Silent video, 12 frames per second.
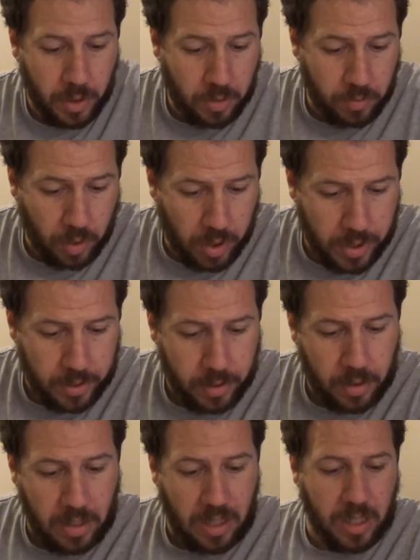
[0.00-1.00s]
Right,
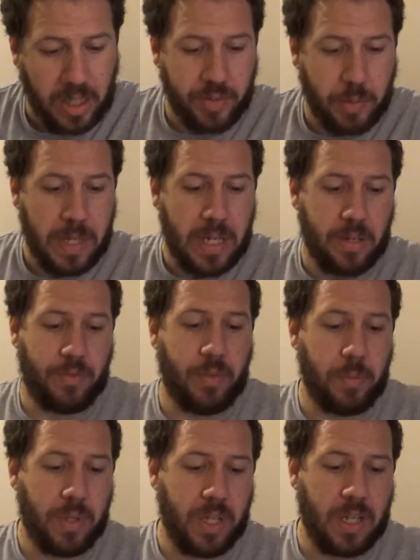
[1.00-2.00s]
another beer
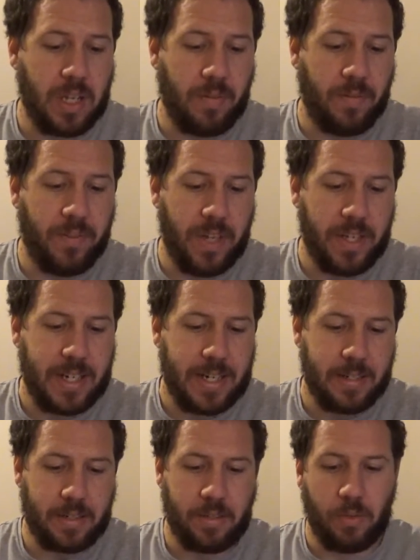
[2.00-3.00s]
from the
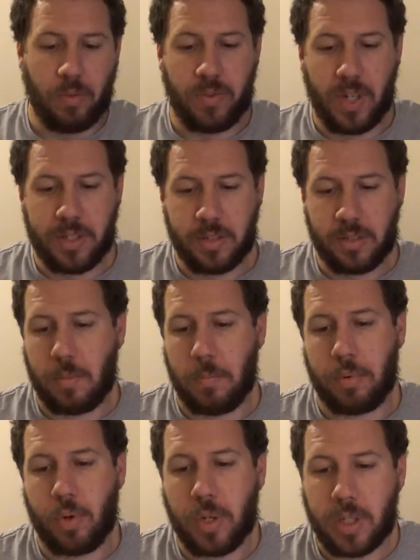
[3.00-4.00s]
Verdant
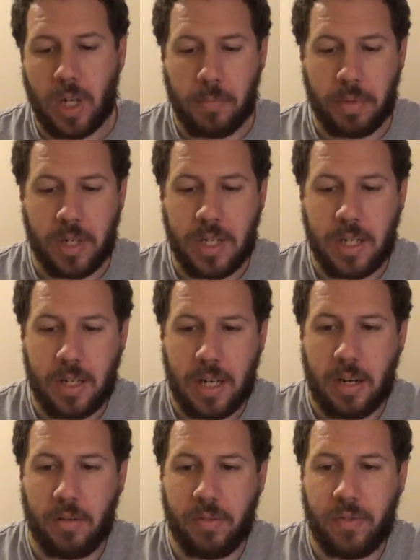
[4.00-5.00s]
Brewing Company
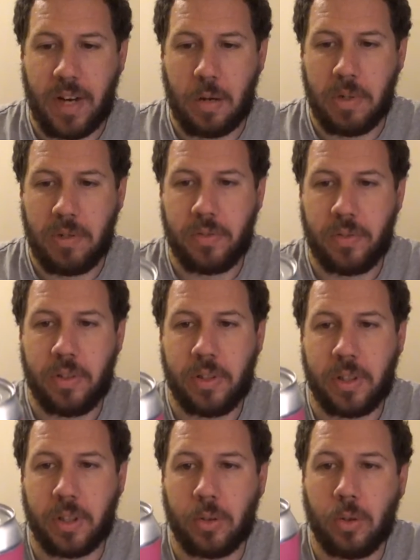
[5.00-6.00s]
out of Falmouth
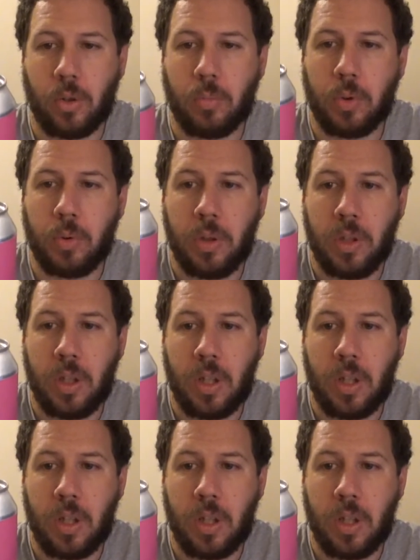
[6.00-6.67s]
in Cornwall.